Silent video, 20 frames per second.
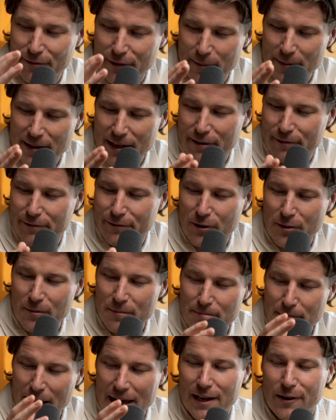Femia
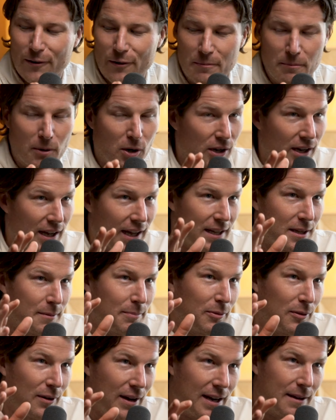from Maker and Monger at the
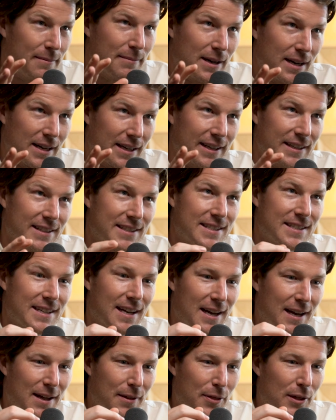Prahran Markets.
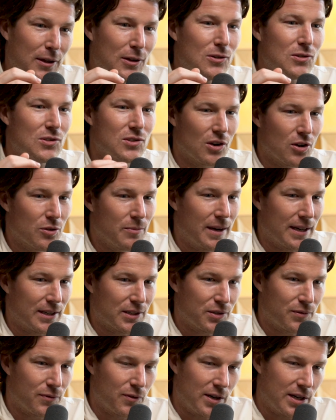Uh, thank you so
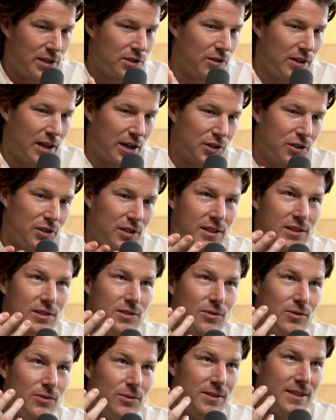much for an introduction
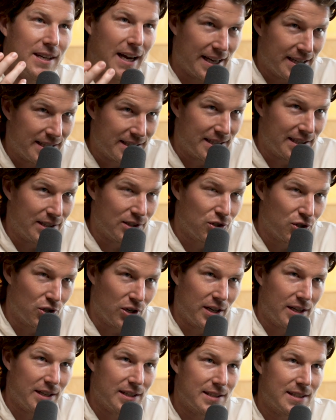into tasting
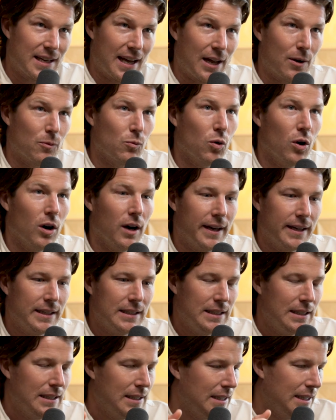cheese and
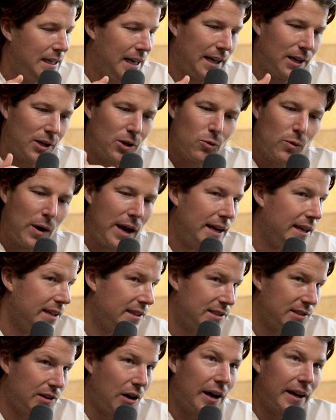wine, and a great
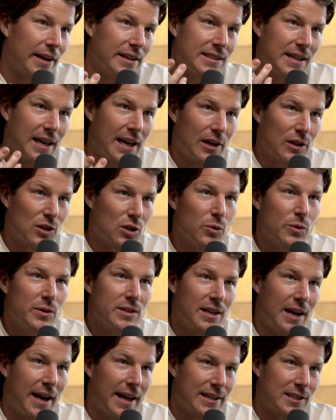insight into how you
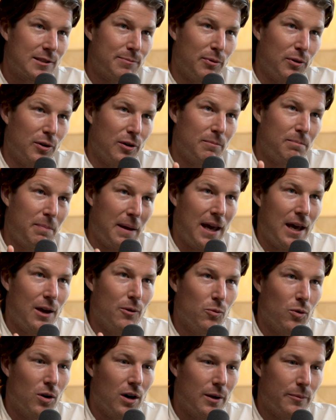as an expert
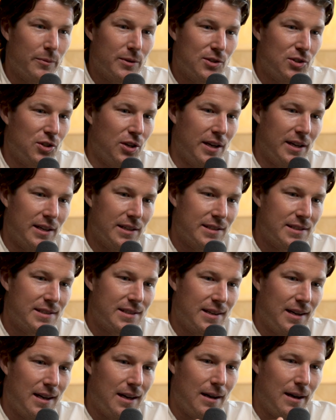pair wine with
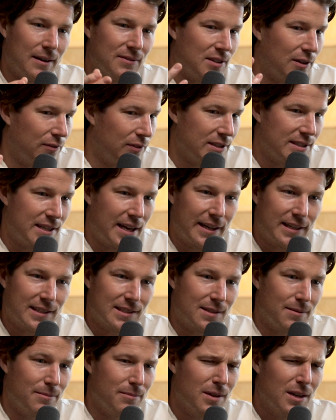cheese. Uh, I've definitely taken
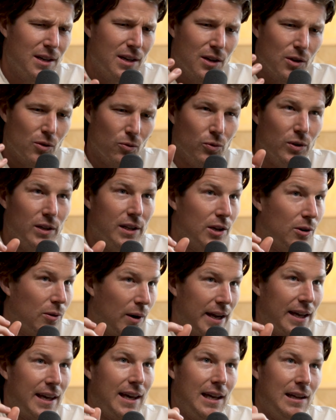some really
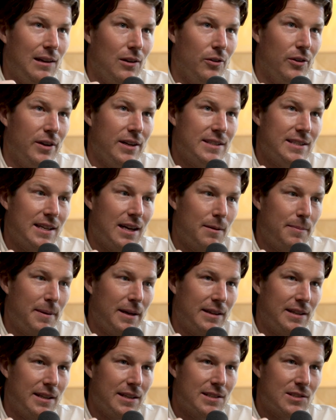great key learnings out
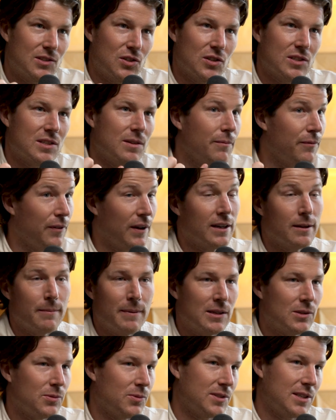about this, just some
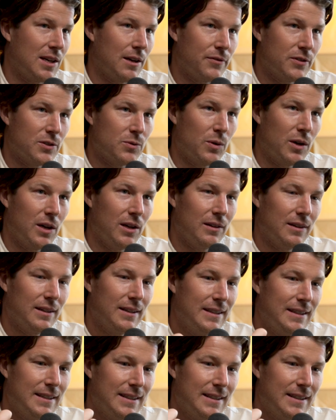fundamental stuff as well.